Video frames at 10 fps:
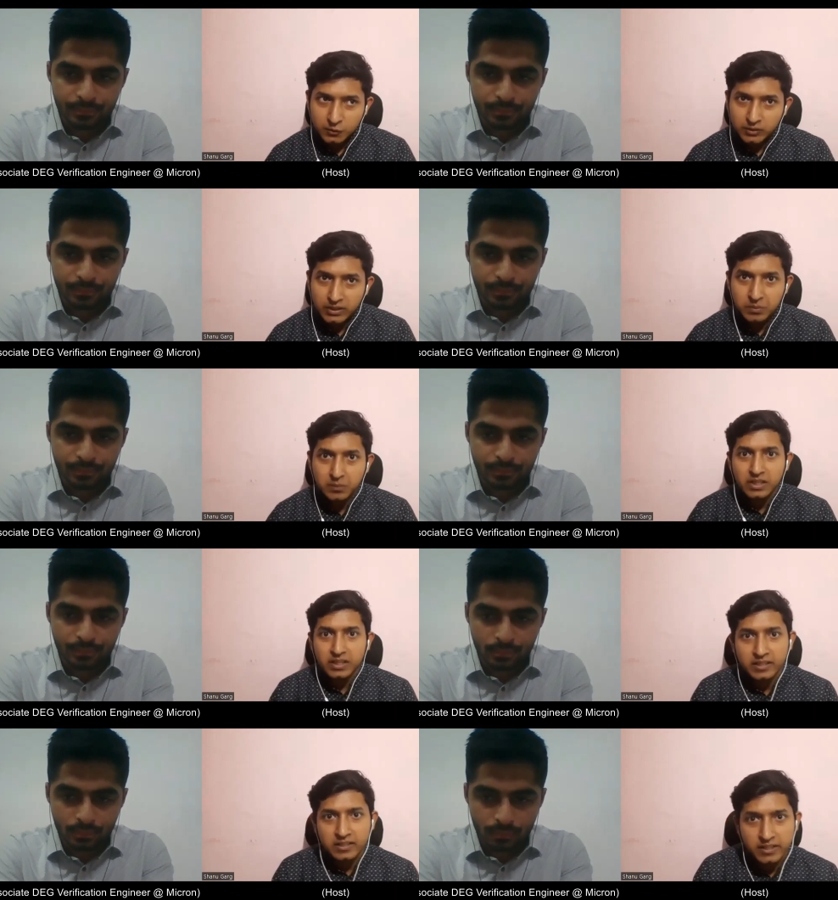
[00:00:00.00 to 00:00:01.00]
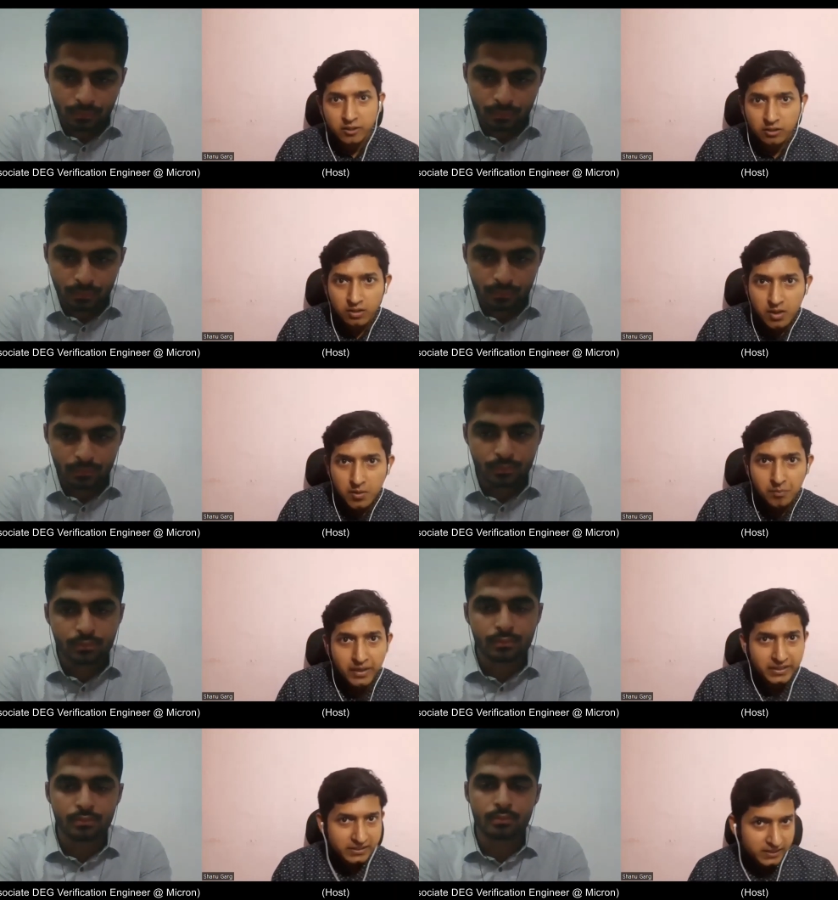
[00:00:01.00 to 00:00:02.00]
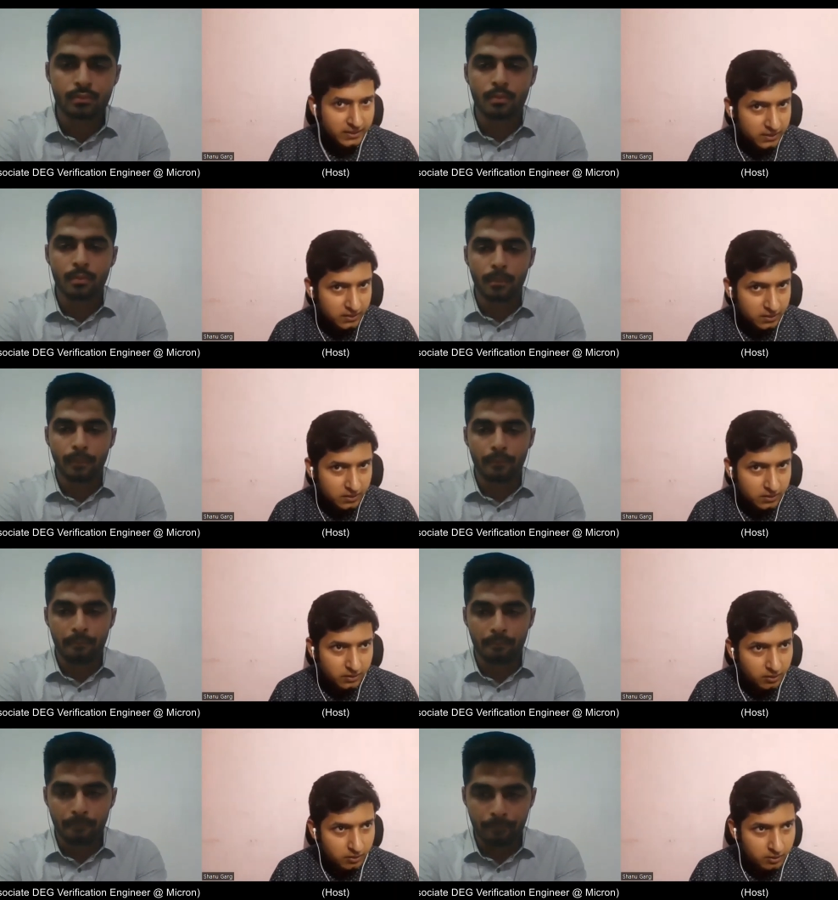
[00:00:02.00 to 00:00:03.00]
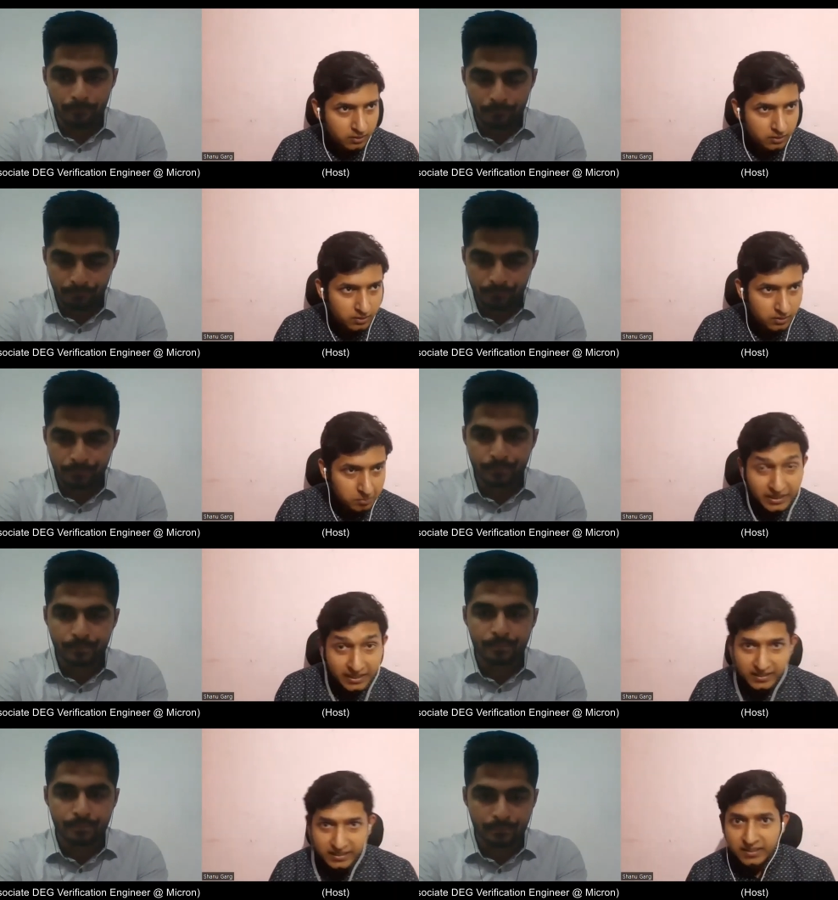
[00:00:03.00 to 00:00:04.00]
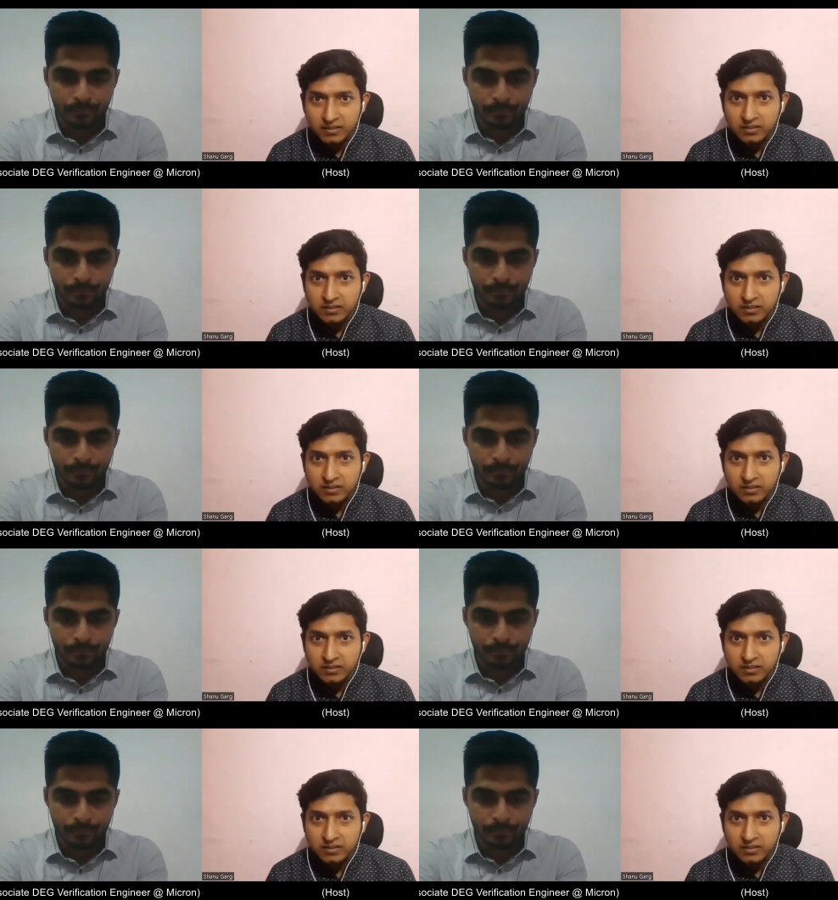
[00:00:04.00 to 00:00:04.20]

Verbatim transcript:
Speaker 1: that people can understand your mindset, your mentality,